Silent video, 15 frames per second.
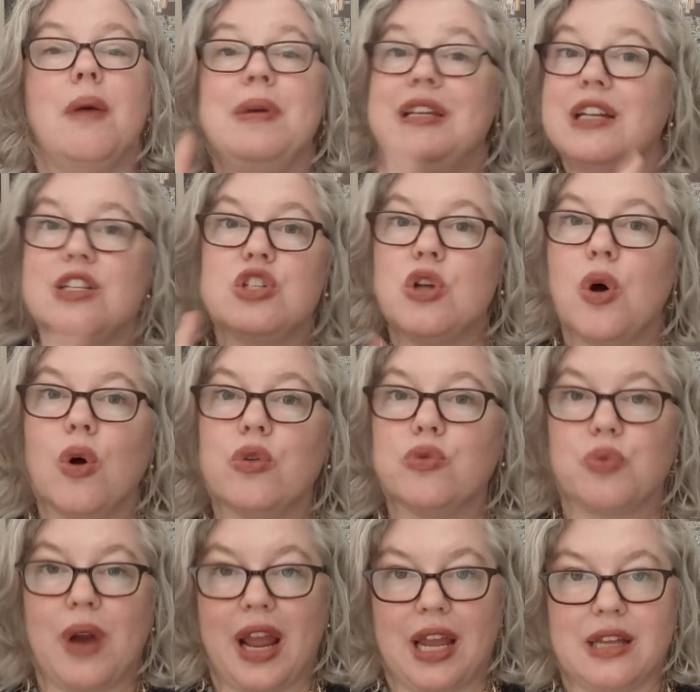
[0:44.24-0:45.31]
He doesn't
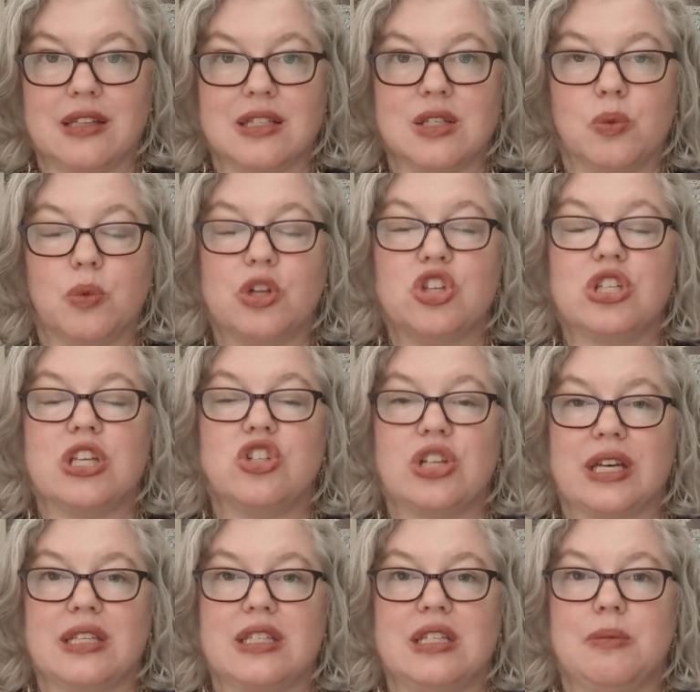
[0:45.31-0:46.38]
hold reins, which
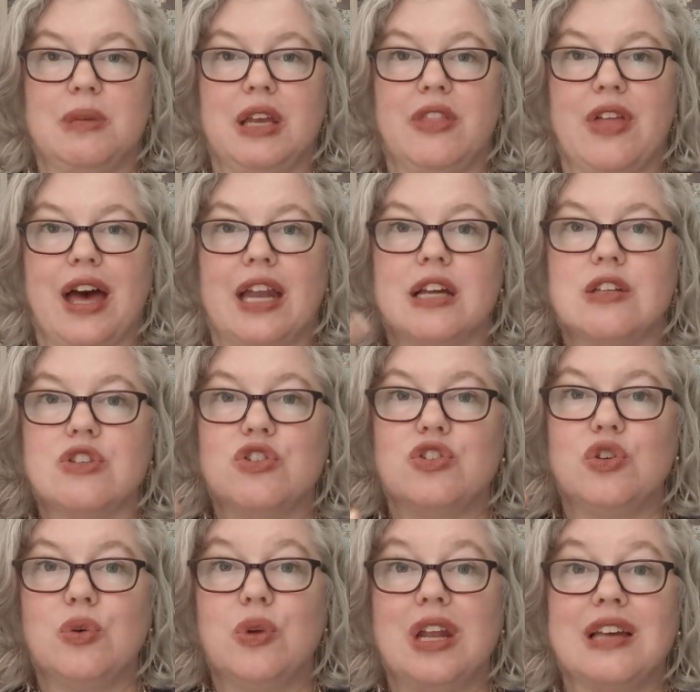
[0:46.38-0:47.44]
suggests to me that as
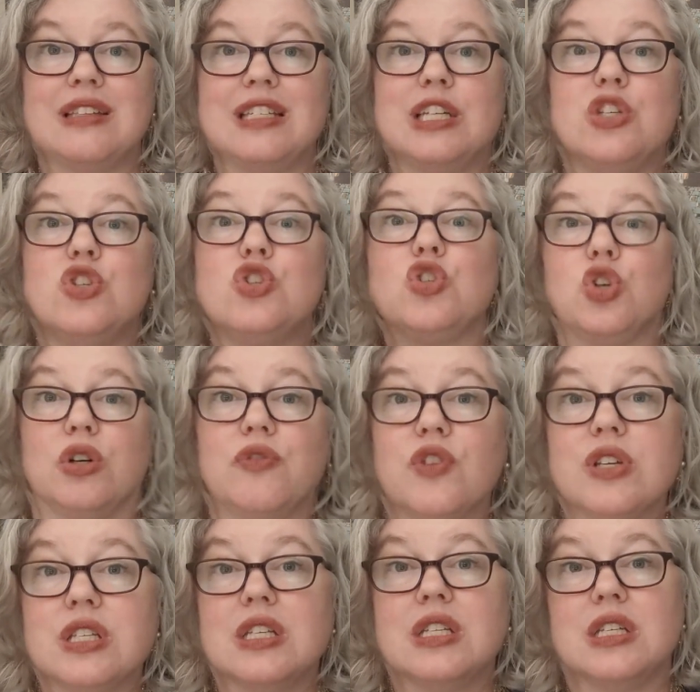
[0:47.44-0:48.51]
soon as he
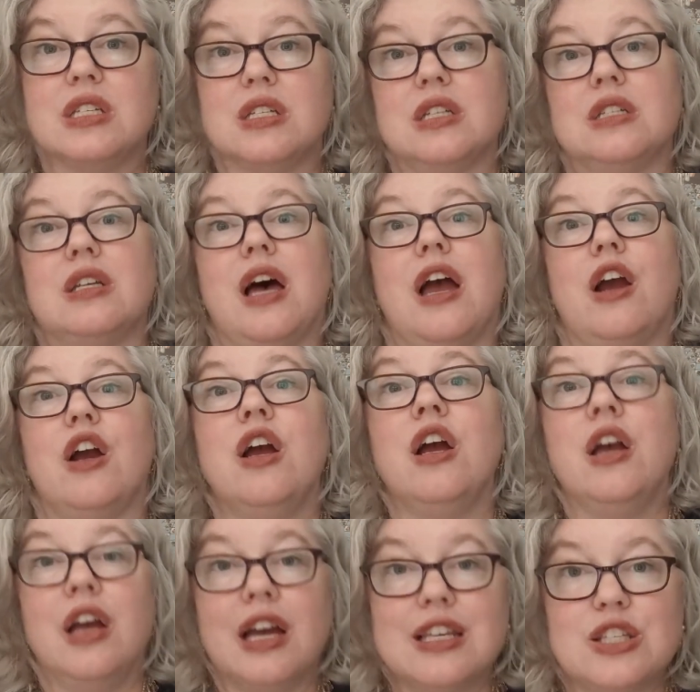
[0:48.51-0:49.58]
surfaces his desire,
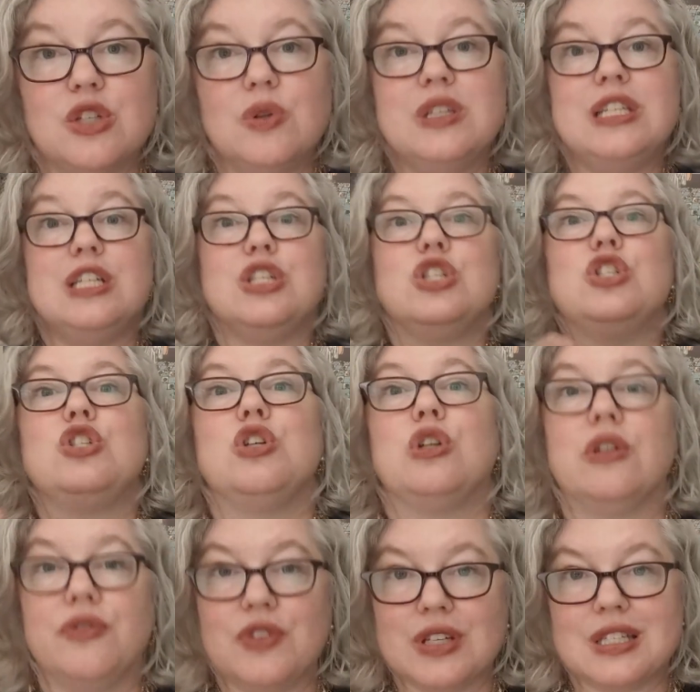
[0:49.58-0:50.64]
as soon as he
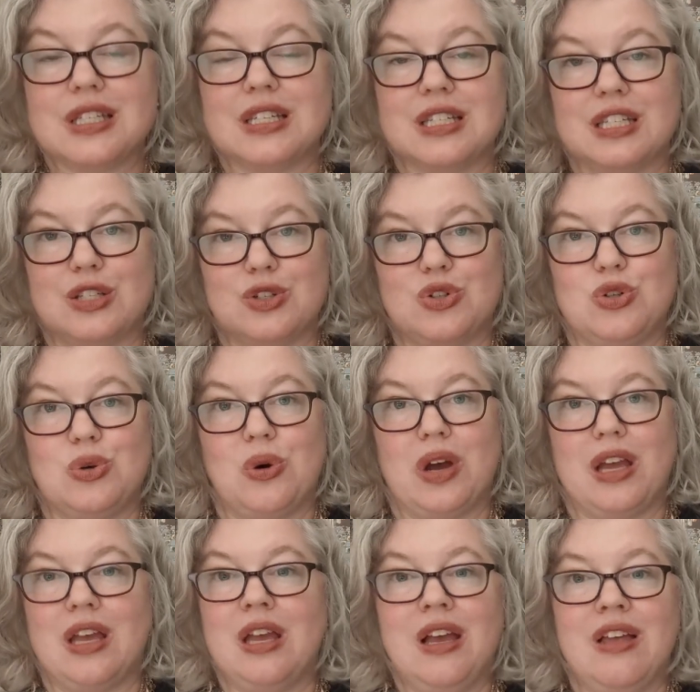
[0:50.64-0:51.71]
surfaces his
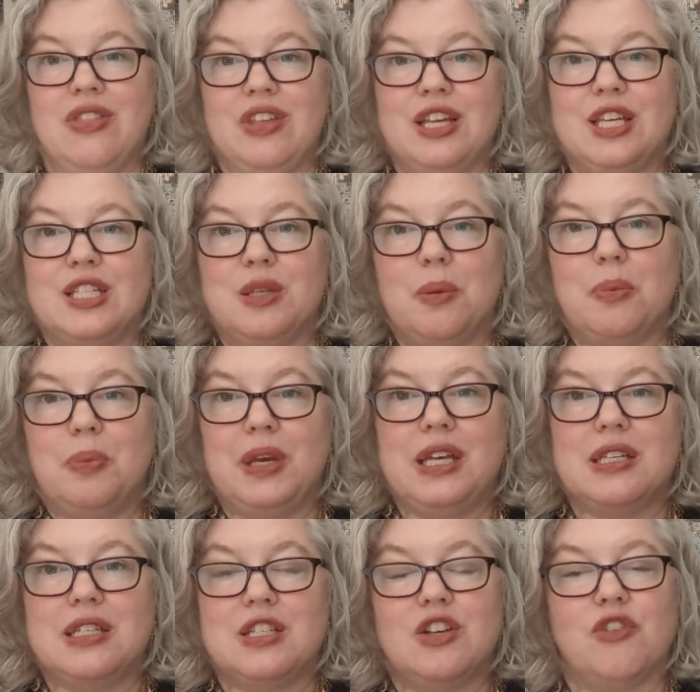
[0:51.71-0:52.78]
joy, these
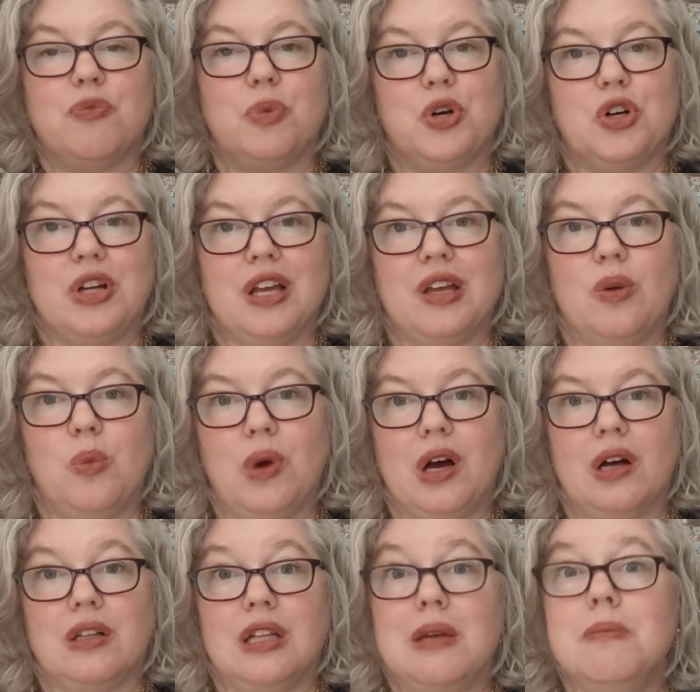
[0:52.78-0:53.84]
beasts of burden
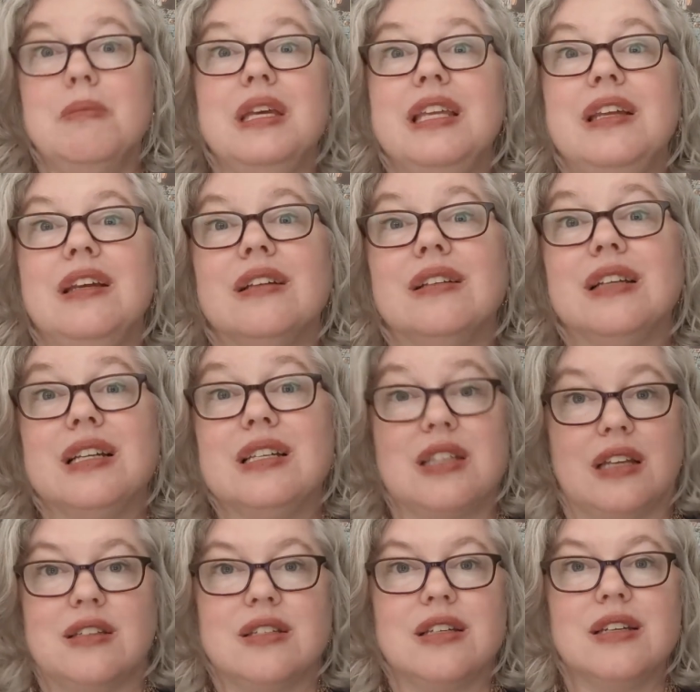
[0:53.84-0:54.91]
will immediately
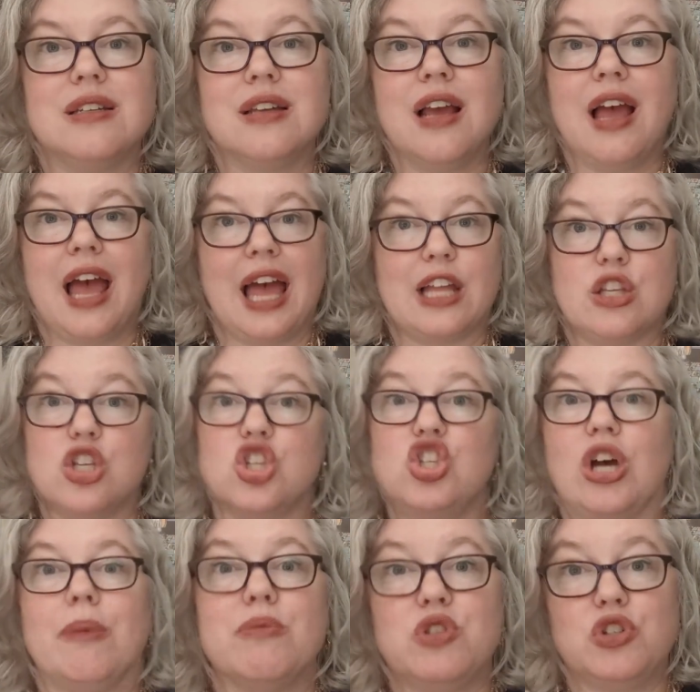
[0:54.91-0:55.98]
sense it and
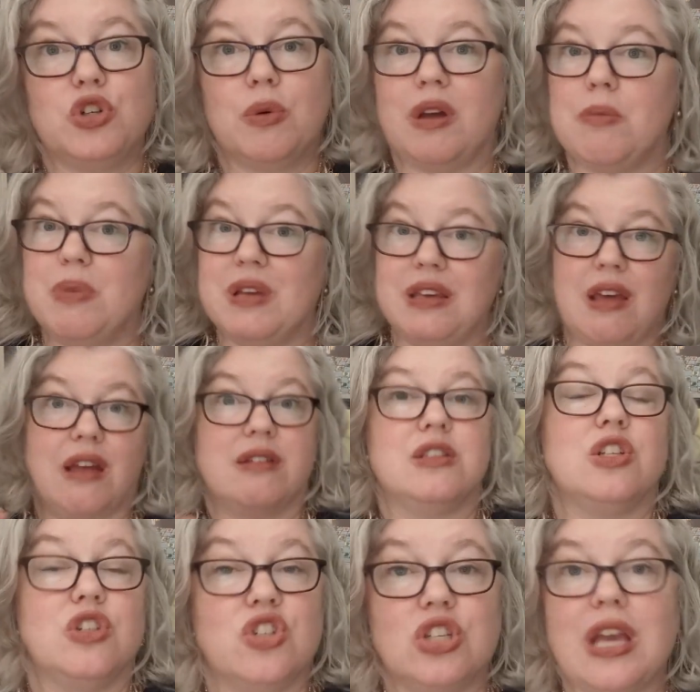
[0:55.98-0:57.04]
jump to and begin
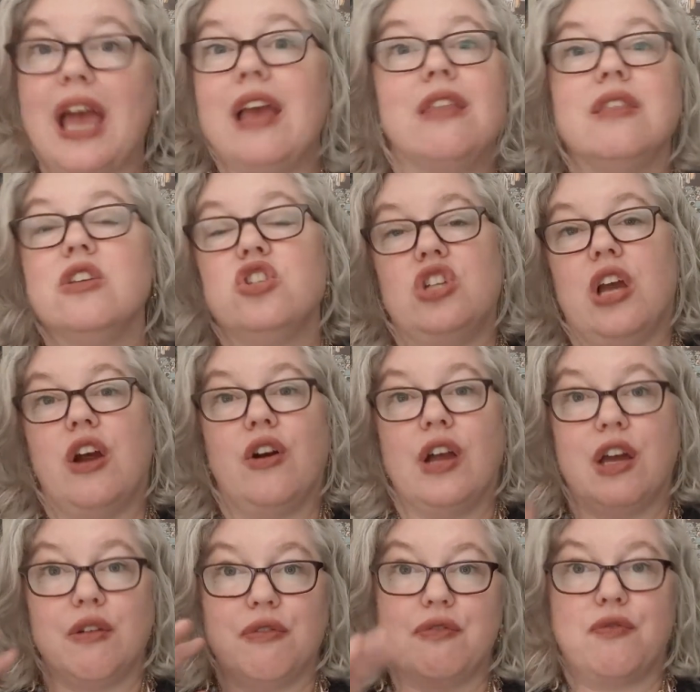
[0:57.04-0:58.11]
to take the
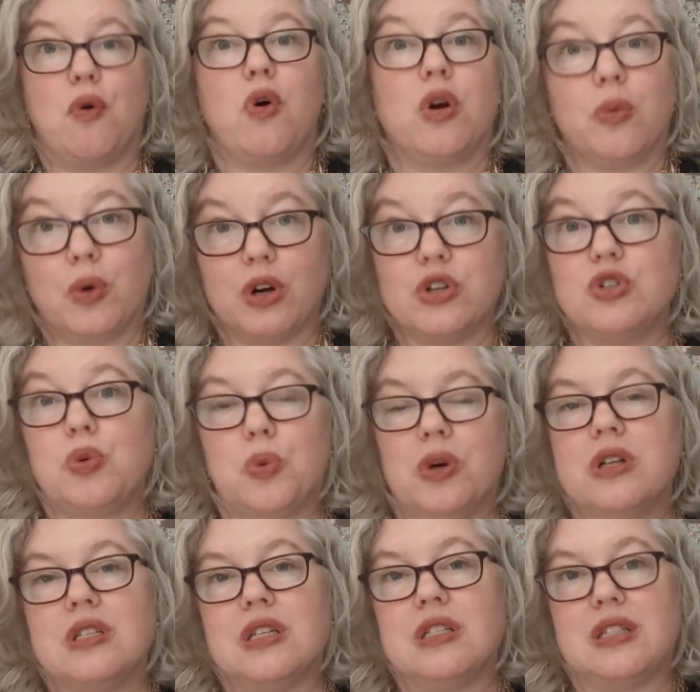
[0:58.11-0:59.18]
chariot forward
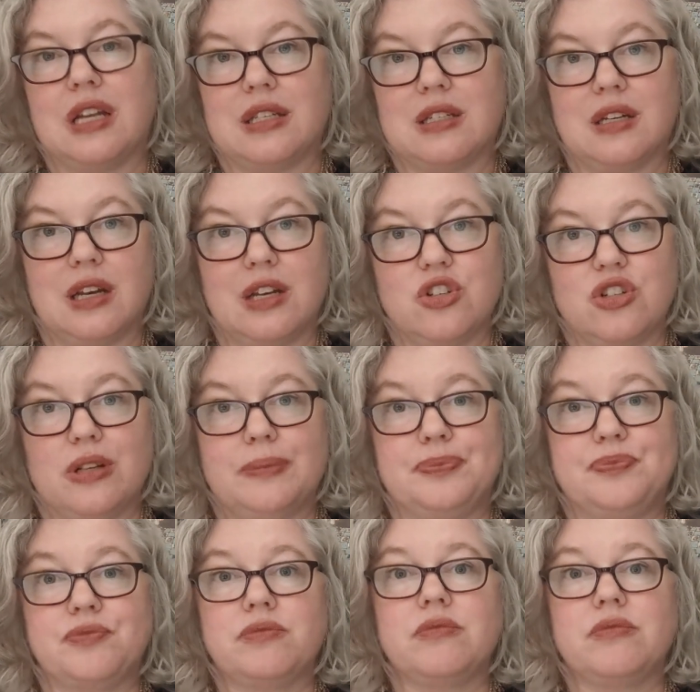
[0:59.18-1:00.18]
towards its destination.